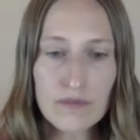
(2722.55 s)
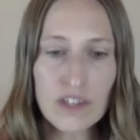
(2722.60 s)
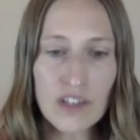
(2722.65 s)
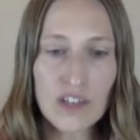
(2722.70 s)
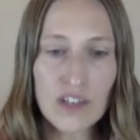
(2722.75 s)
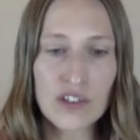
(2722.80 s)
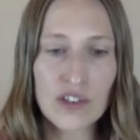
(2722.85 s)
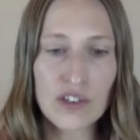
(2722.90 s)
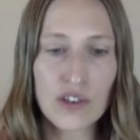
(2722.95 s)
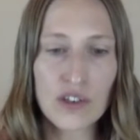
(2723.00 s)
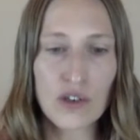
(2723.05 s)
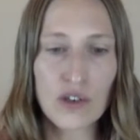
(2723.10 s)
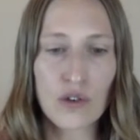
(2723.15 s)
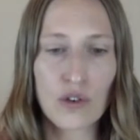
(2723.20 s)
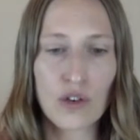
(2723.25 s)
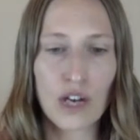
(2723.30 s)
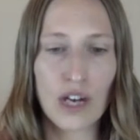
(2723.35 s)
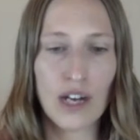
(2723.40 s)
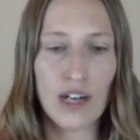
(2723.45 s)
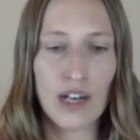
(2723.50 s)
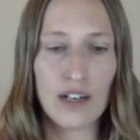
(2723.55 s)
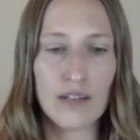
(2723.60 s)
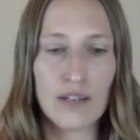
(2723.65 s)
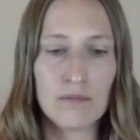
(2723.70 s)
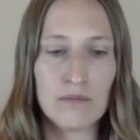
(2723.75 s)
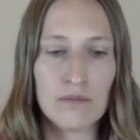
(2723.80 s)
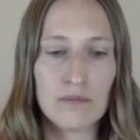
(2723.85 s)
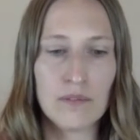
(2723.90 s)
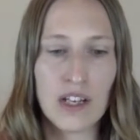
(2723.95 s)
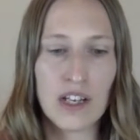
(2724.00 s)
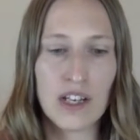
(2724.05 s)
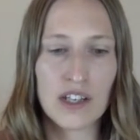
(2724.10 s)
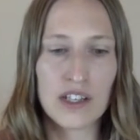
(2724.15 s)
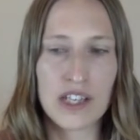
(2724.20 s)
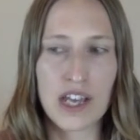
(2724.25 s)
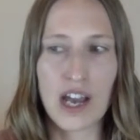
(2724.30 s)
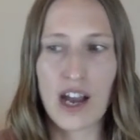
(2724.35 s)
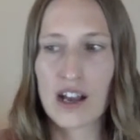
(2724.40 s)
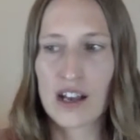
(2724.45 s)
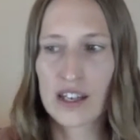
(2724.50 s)
So
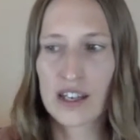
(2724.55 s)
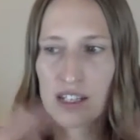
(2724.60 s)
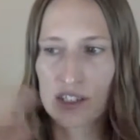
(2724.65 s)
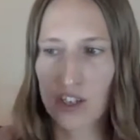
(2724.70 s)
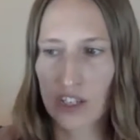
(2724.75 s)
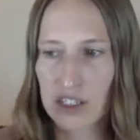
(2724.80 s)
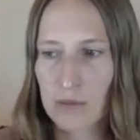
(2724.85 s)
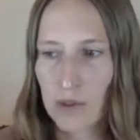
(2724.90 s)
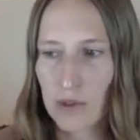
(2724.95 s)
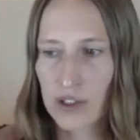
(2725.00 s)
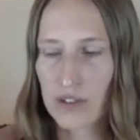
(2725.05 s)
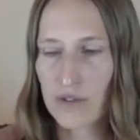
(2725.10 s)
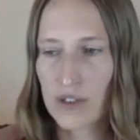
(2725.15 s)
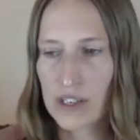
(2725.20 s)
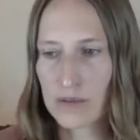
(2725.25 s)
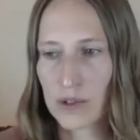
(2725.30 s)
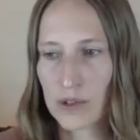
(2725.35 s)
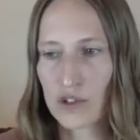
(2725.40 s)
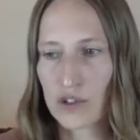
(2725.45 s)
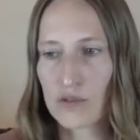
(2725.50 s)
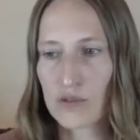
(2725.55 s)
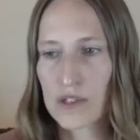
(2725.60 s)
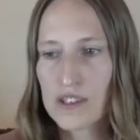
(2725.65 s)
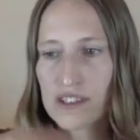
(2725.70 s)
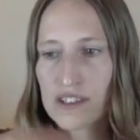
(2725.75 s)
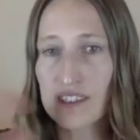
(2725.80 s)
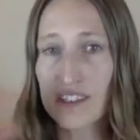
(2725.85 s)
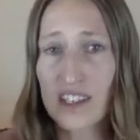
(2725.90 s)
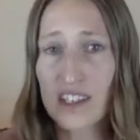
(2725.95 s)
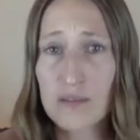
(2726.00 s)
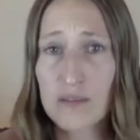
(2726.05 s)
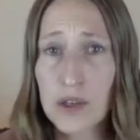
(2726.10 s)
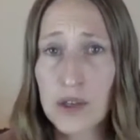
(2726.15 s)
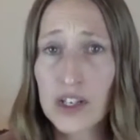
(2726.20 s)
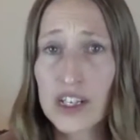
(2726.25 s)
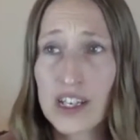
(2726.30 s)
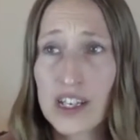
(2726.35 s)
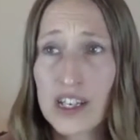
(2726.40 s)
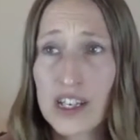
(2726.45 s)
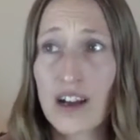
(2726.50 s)
yeah, and I talked about the Facebook group. This is a
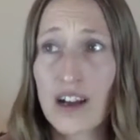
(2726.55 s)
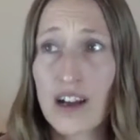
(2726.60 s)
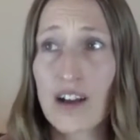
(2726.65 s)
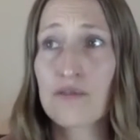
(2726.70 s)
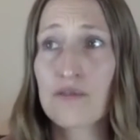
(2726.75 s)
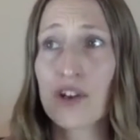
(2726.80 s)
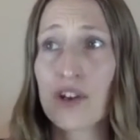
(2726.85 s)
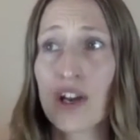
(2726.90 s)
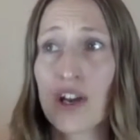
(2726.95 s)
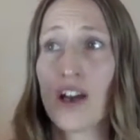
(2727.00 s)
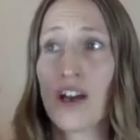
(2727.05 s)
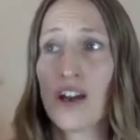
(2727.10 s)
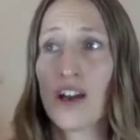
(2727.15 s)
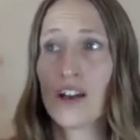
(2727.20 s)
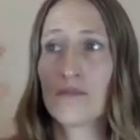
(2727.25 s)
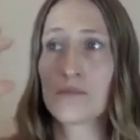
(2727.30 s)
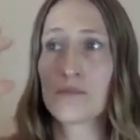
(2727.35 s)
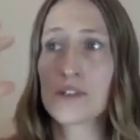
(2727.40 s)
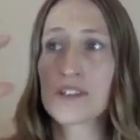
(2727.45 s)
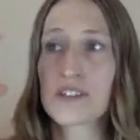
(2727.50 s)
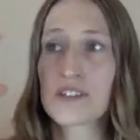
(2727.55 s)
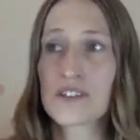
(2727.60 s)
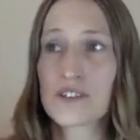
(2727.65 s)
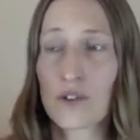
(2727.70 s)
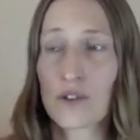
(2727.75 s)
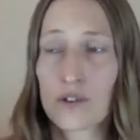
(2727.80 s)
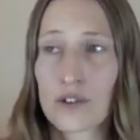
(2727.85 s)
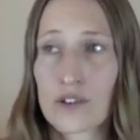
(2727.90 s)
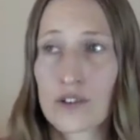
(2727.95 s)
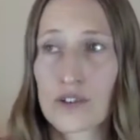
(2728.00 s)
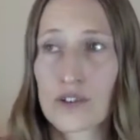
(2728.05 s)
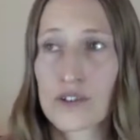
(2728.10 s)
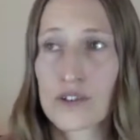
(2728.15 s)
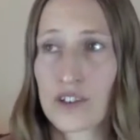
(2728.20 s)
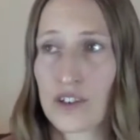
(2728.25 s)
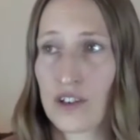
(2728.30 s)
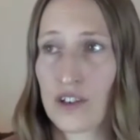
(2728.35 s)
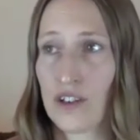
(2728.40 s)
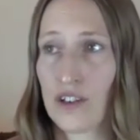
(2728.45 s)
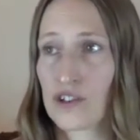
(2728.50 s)
community of business owners,
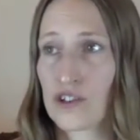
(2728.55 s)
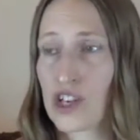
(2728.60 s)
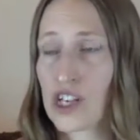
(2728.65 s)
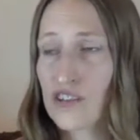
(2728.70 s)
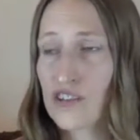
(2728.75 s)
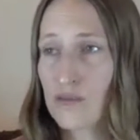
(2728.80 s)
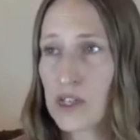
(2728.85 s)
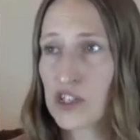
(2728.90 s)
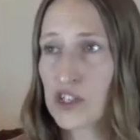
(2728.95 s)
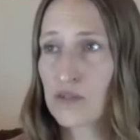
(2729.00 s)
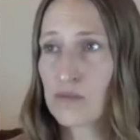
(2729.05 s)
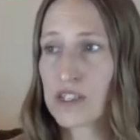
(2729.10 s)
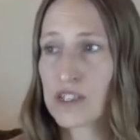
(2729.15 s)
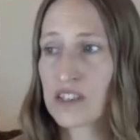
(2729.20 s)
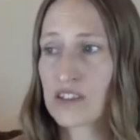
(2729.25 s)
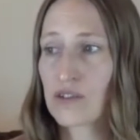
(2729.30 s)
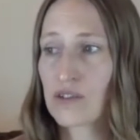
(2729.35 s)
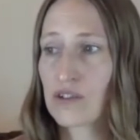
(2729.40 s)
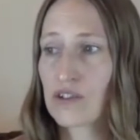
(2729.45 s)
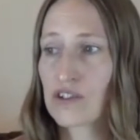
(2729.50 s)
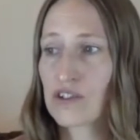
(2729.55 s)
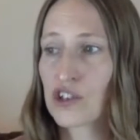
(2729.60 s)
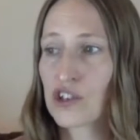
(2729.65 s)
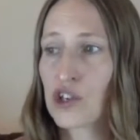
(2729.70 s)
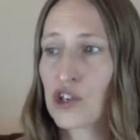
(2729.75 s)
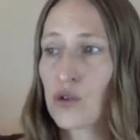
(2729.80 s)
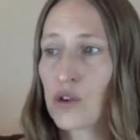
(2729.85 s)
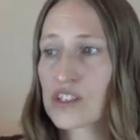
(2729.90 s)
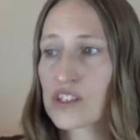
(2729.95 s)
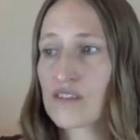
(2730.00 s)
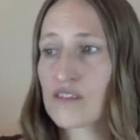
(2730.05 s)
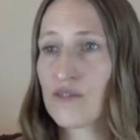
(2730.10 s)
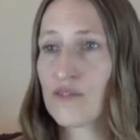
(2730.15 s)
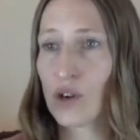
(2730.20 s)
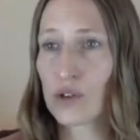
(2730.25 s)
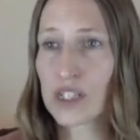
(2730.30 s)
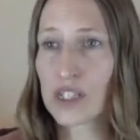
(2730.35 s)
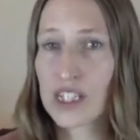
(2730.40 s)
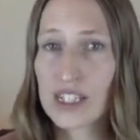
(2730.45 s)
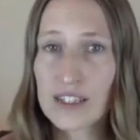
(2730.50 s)
transformational business owners who are
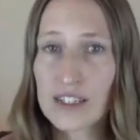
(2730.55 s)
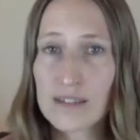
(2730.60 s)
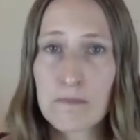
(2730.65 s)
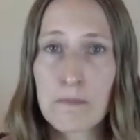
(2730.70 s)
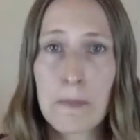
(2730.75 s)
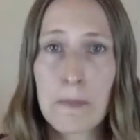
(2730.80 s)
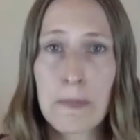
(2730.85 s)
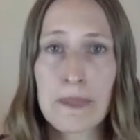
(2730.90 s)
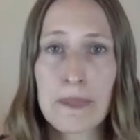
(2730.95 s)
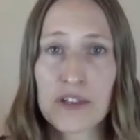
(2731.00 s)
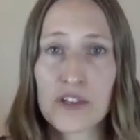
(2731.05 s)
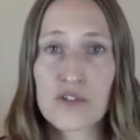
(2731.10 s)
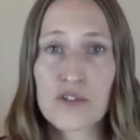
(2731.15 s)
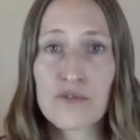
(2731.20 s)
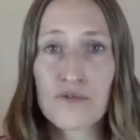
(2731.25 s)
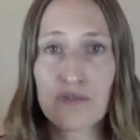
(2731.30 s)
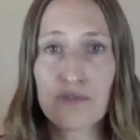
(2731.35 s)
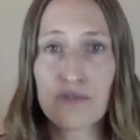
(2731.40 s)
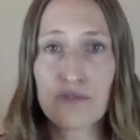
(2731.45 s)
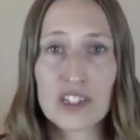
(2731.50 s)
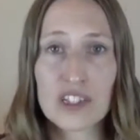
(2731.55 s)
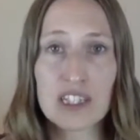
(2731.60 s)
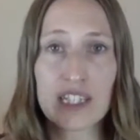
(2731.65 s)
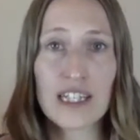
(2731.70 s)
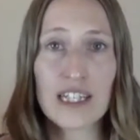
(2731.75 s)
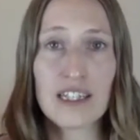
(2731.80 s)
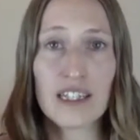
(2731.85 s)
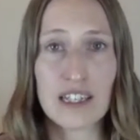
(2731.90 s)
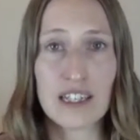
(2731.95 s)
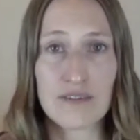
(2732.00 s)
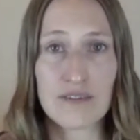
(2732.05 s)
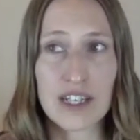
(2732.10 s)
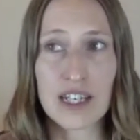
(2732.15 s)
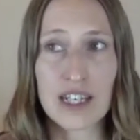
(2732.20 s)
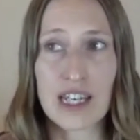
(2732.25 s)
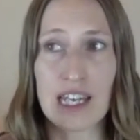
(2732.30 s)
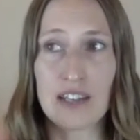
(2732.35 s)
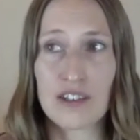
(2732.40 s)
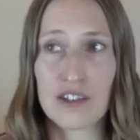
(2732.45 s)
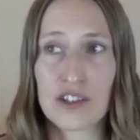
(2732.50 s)
devoted to fully
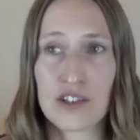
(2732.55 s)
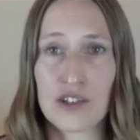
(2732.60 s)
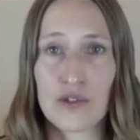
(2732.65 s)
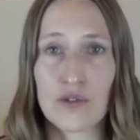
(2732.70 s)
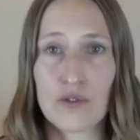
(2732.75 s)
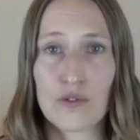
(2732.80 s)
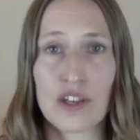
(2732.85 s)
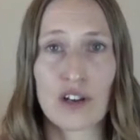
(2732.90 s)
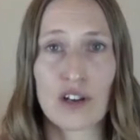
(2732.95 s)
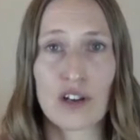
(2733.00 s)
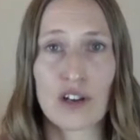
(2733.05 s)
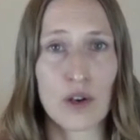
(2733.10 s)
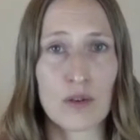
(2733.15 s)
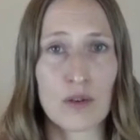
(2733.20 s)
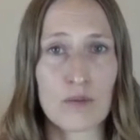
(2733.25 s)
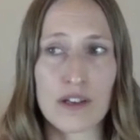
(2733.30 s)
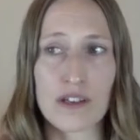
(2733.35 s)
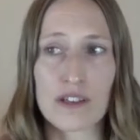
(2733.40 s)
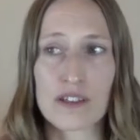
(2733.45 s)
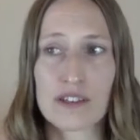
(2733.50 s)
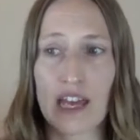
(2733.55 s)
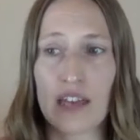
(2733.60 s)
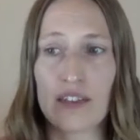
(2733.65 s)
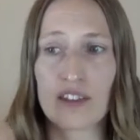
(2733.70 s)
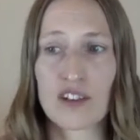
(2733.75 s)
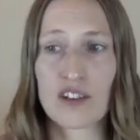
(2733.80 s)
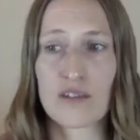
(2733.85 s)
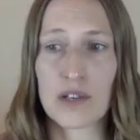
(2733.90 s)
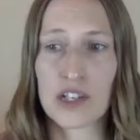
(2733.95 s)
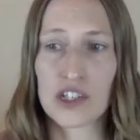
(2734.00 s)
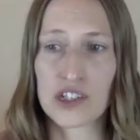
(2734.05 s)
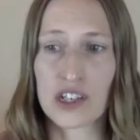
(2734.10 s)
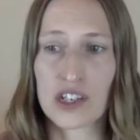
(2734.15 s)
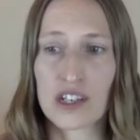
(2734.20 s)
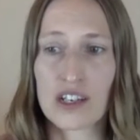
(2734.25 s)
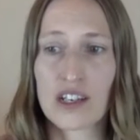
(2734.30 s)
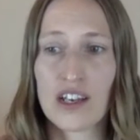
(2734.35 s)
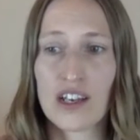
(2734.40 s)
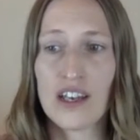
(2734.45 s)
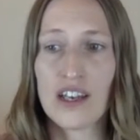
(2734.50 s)
living into their purpose and their
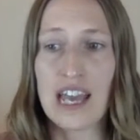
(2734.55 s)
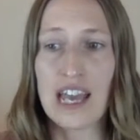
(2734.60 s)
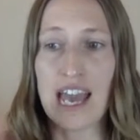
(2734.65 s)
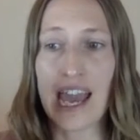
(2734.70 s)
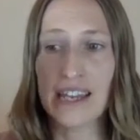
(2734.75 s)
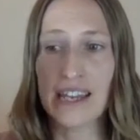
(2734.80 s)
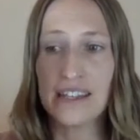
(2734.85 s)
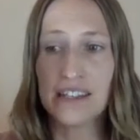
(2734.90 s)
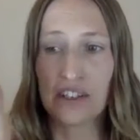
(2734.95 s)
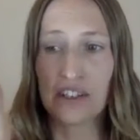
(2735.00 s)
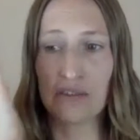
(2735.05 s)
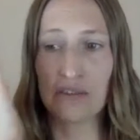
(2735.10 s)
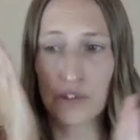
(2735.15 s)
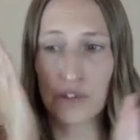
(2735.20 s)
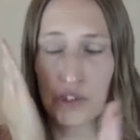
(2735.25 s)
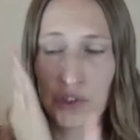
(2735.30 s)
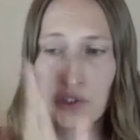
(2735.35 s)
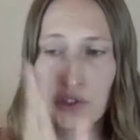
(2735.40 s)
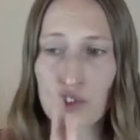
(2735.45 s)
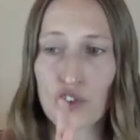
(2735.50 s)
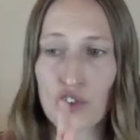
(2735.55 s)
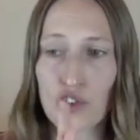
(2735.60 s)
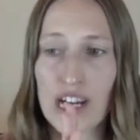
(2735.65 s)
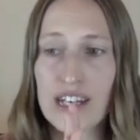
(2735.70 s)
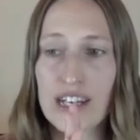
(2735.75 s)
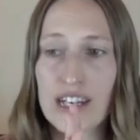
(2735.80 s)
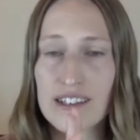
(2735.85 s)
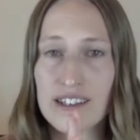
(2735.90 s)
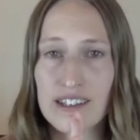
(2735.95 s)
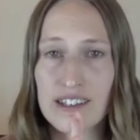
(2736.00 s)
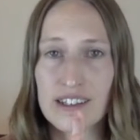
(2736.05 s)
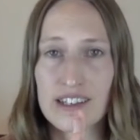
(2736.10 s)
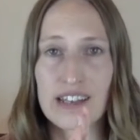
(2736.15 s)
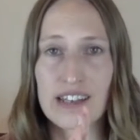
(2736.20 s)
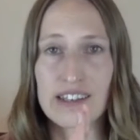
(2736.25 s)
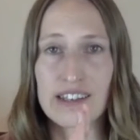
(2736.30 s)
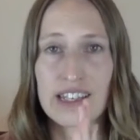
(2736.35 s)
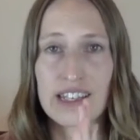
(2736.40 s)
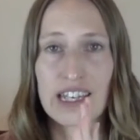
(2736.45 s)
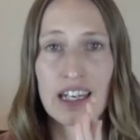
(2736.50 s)
mission and creating
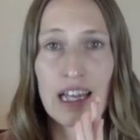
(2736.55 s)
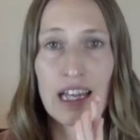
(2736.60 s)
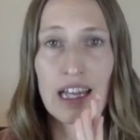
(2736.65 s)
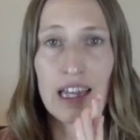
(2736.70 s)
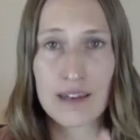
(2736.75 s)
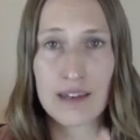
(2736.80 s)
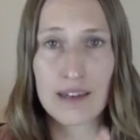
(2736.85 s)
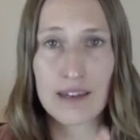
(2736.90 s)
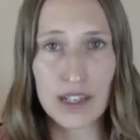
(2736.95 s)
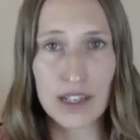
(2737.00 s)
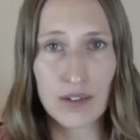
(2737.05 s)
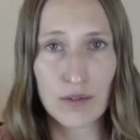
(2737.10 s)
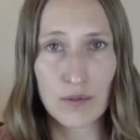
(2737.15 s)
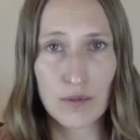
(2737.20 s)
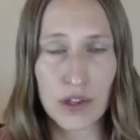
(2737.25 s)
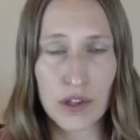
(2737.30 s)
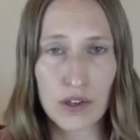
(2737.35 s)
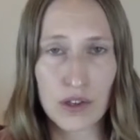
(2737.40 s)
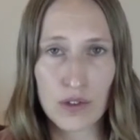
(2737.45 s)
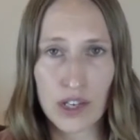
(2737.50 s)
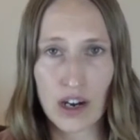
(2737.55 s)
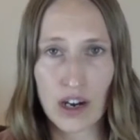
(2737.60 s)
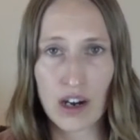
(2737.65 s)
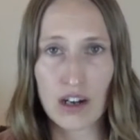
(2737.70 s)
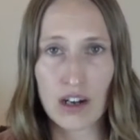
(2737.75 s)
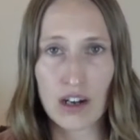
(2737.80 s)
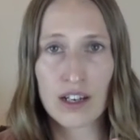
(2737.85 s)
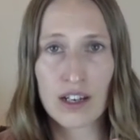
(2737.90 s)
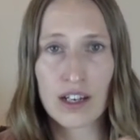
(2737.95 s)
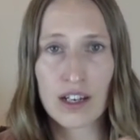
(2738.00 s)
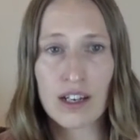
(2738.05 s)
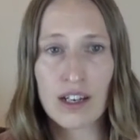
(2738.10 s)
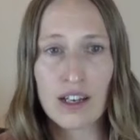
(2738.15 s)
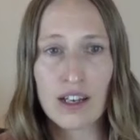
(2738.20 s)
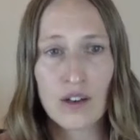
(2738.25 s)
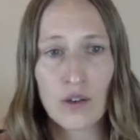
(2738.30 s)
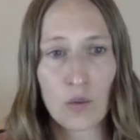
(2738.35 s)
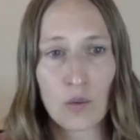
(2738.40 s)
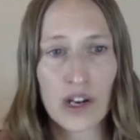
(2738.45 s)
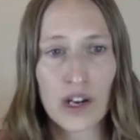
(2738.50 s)
success in alignment with who they are.
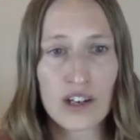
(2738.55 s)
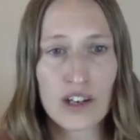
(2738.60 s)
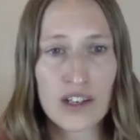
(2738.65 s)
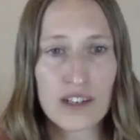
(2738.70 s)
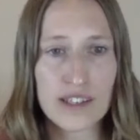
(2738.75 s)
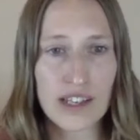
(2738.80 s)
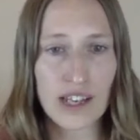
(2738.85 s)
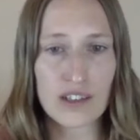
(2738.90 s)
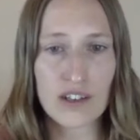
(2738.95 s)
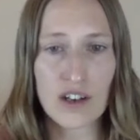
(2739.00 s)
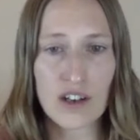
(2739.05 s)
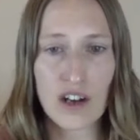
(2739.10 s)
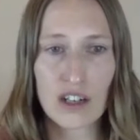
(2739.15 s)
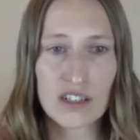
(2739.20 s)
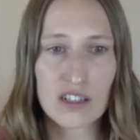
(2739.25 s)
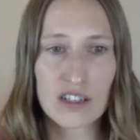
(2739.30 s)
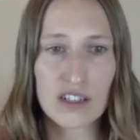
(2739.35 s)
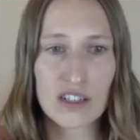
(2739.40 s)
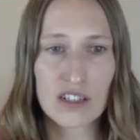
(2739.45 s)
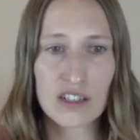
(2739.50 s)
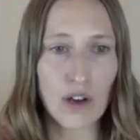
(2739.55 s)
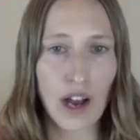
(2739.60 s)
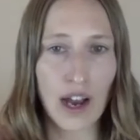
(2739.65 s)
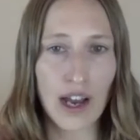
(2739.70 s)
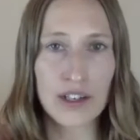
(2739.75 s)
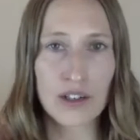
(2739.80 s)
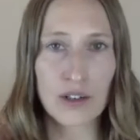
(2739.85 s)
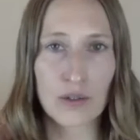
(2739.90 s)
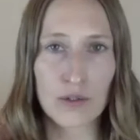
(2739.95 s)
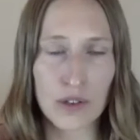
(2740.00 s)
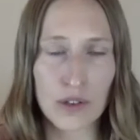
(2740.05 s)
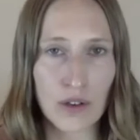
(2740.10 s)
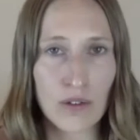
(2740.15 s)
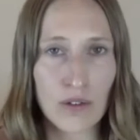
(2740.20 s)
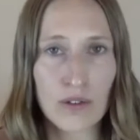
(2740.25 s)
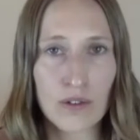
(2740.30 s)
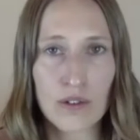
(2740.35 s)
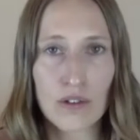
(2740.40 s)
Where is that talked about? I don't know,